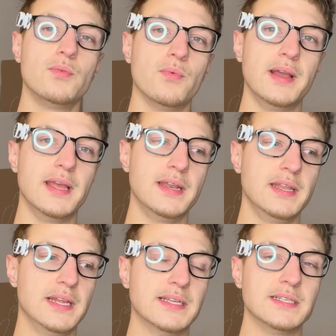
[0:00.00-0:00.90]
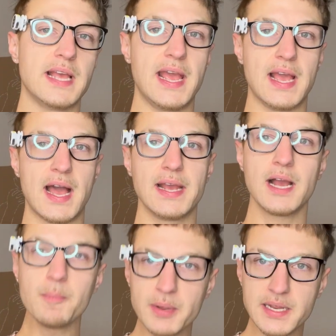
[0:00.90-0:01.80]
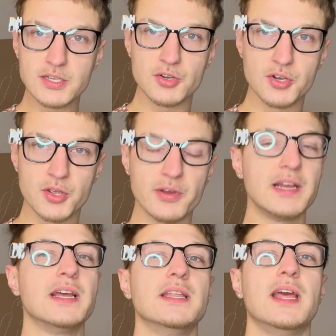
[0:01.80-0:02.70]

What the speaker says: When these AI companies are doing it,